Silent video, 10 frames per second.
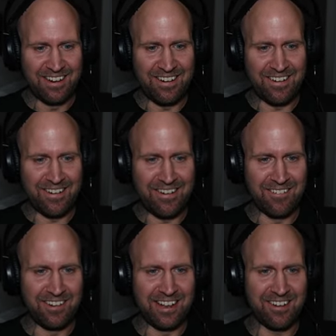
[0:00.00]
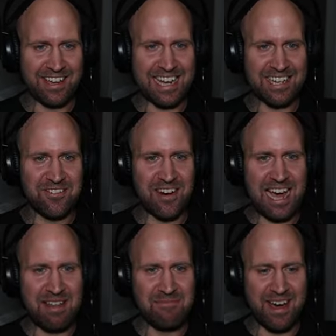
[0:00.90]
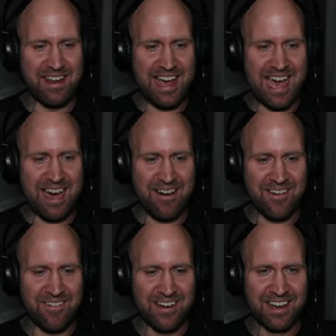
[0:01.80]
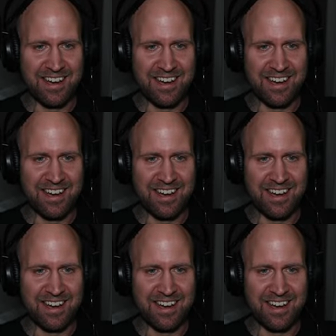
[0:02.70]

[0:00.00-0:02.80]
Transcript: Oh, look at grandma now.